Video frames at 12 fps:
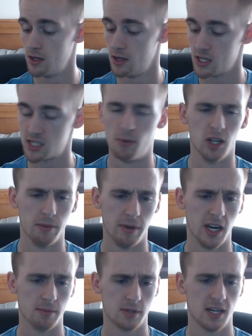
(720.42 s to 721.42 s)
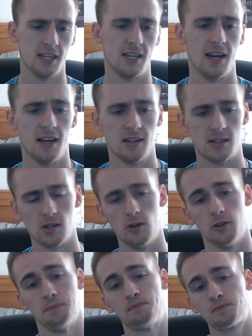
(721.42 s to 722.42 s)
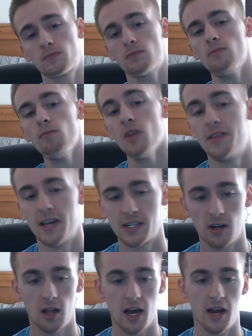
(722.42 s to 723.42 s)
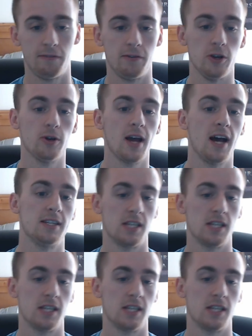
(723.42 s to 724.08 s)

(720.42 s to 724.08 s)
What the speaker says: small to medium-sized hands. So that's all I have for you guys.